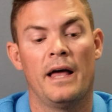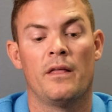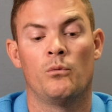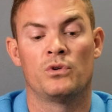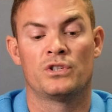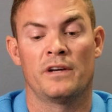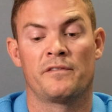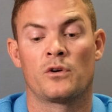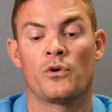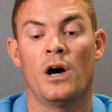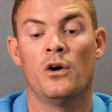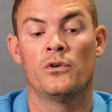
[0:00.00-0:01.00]
which have
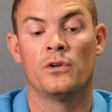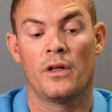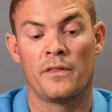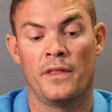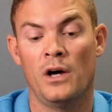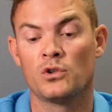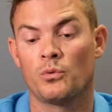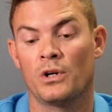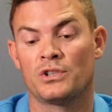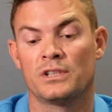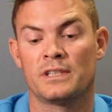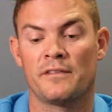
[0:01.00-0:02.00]
grown, those
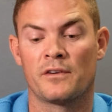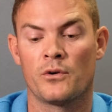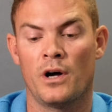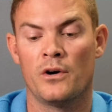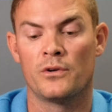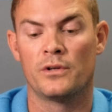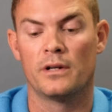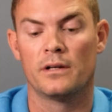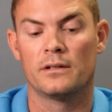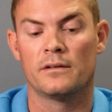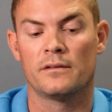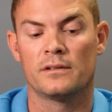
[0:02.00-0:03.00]
watches have grown
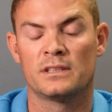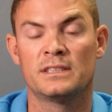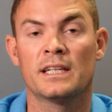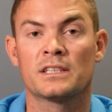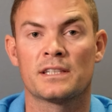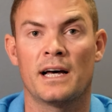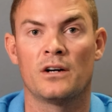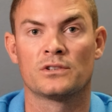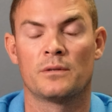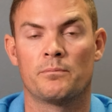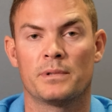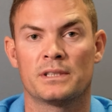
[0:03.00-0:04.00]

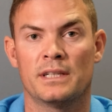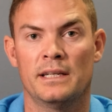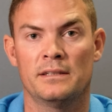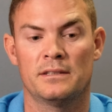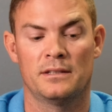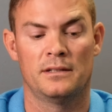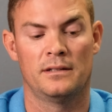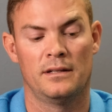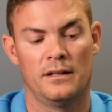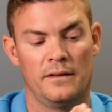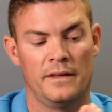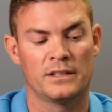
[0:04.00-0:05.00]
6,000%.
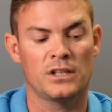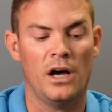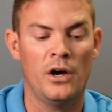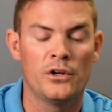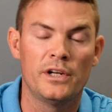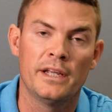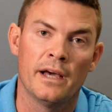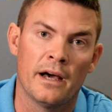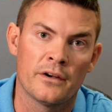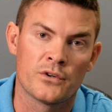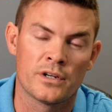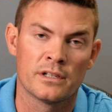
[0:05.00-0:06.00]
There's only
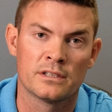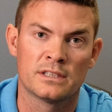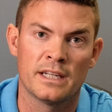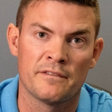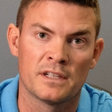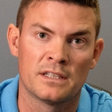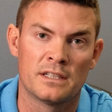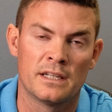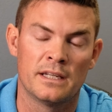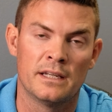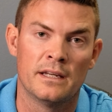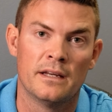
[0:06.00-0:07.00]

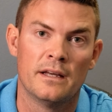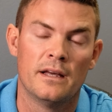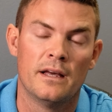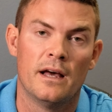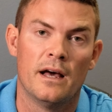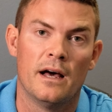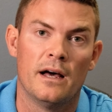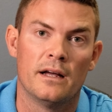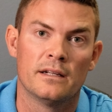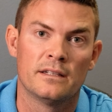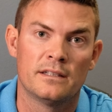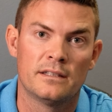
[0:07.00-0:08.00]
170
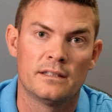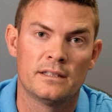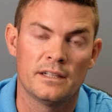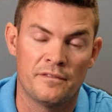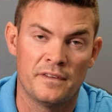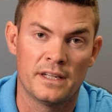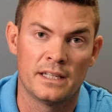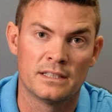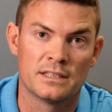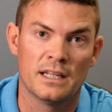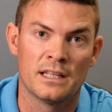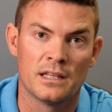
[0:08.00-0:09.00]
Tiffany's
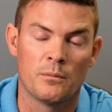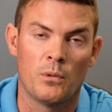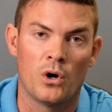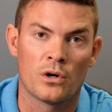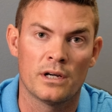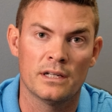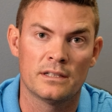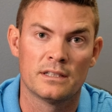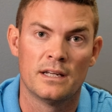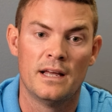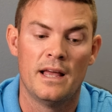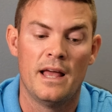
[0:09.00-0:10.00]
in the market,
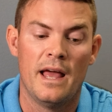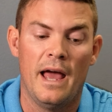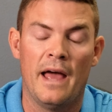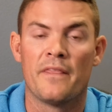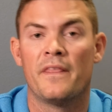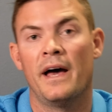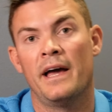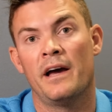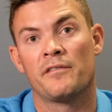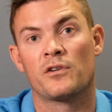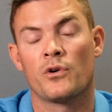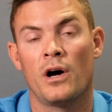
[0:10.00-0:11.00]
and they
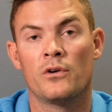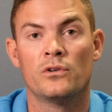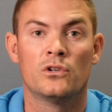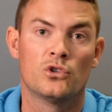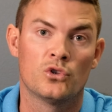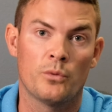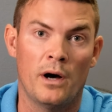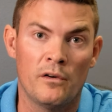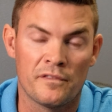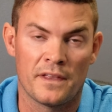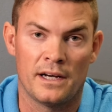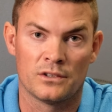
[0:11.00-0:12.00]
have grown
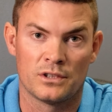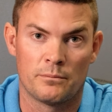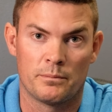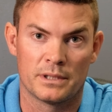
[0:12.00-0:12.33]
12,000%.